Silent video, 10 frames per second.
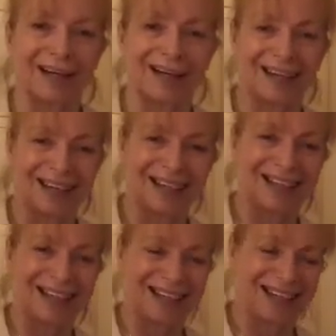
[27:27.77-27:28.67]

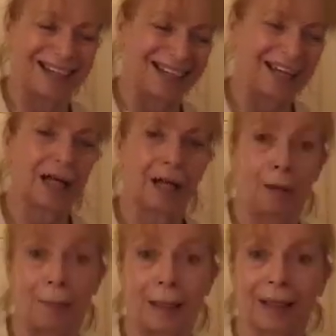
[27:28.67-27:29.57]

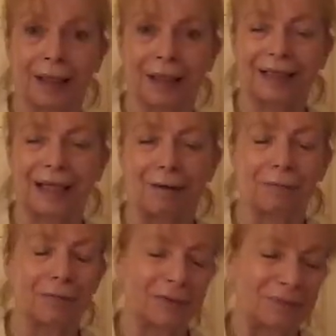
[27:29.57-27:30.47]
and make it
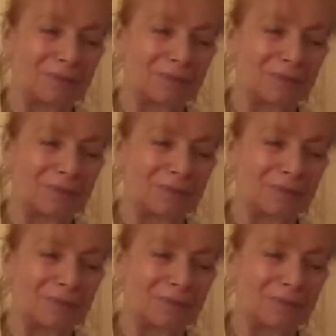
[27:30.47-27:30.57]
yourself.